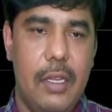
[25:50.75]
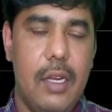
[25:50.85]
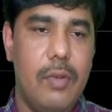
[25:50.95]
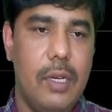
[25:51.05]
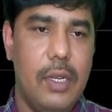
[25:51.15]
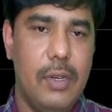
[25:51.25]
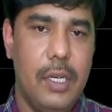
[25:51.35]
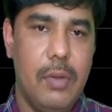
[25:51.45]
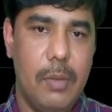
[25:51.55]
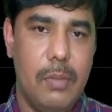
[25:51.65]
That one you need
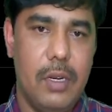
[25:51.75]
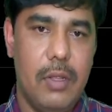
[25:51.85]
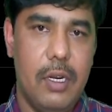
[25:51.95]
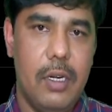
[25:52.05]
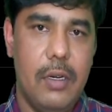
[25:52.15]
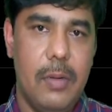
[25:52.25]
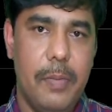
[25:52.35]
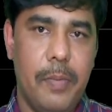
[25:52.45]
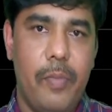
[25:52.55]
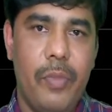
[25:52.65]
to observe that.
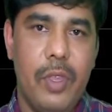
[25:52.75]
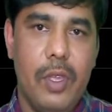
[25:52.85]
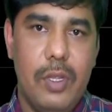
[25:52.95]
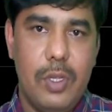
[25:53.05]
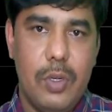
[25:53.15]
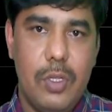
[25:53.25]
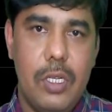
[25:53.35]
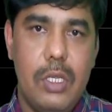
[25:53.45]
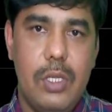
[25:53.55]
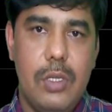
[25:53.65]
So
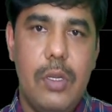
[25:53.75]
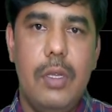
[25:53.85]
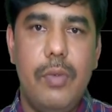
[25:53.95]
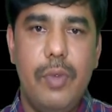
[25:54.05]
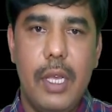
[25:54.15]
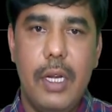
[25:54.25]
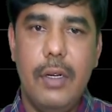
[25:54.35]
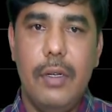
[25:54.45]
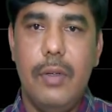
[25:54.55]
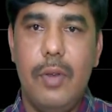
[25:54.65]
just we
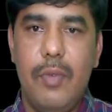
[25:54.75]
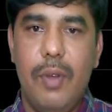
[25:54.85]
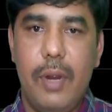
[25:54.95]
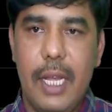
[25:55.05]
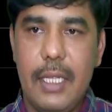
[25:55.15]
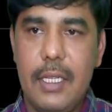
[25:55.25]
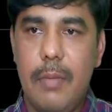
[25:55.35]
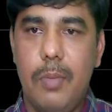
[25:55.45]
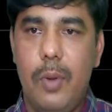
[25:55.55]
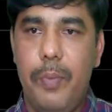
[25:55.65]
can go for one
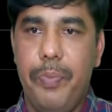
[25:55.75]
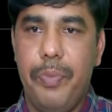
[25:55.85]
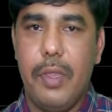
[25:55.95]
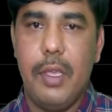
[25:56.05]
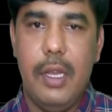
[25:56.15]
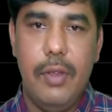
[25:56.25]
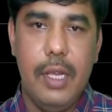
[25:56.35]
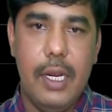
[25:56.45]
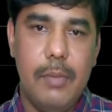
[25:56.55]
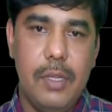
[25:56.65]
example. Here you
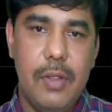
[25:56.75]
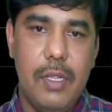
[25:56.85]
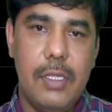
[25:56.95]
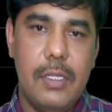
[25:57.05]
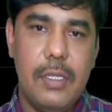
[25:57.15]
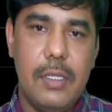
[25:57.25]
can observe this.